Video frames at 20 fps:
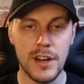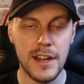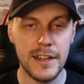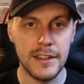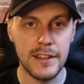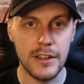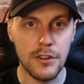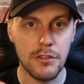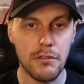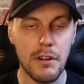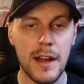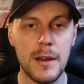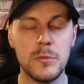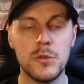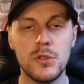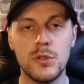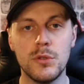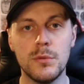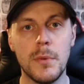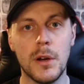cram
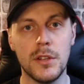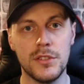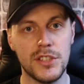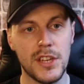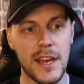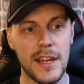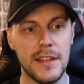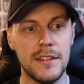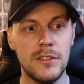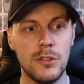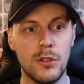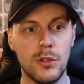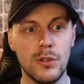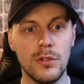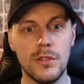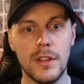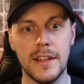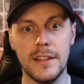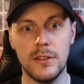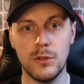so much into
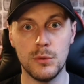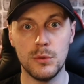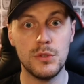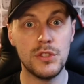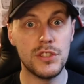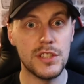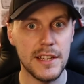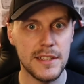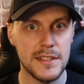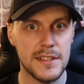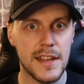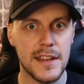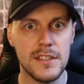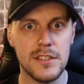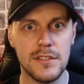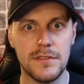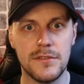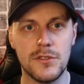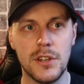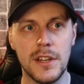like those 6 days
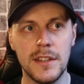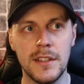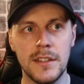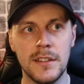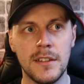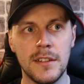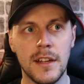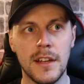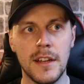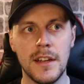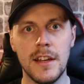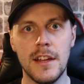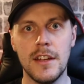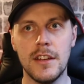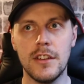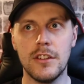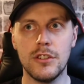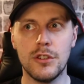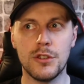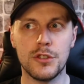of training,
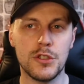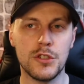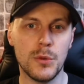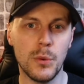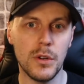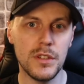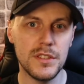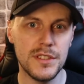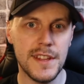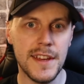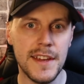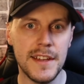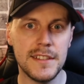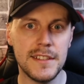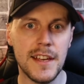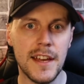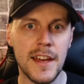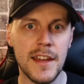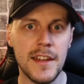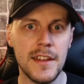your squats takes a
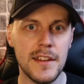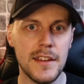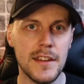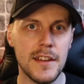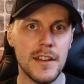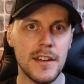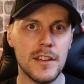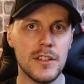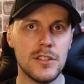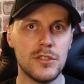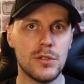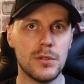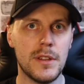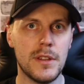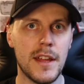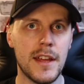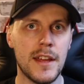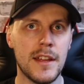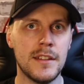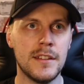hit. So
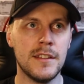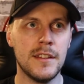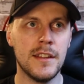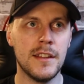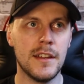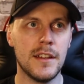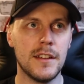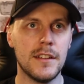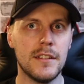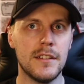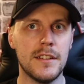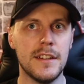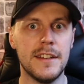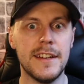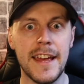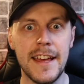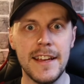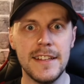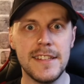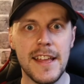then the
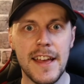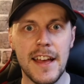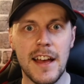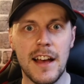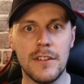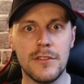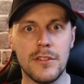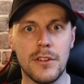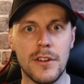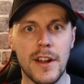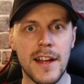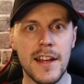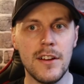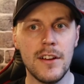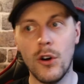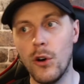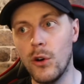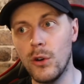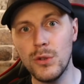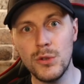next day after that
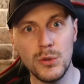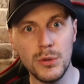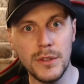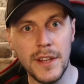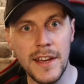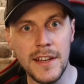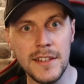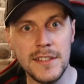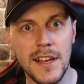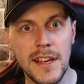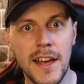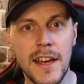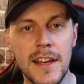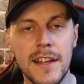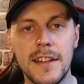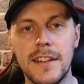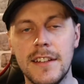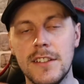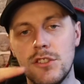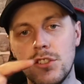also takes a hit,
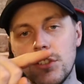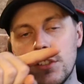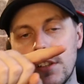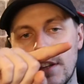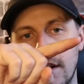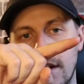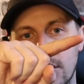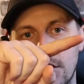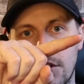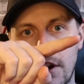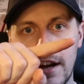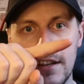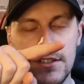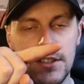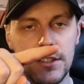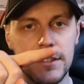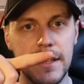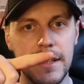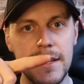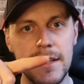and it's just like a gradual
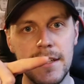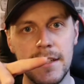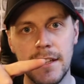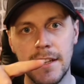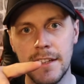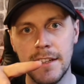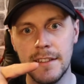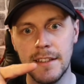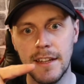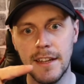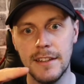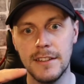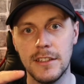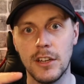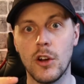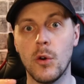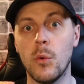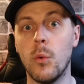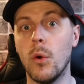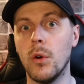decline in the
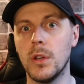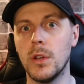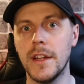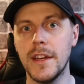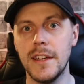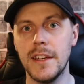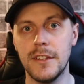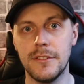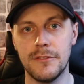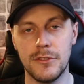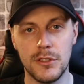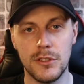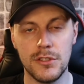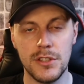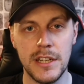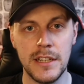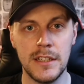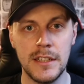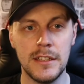quality of your training.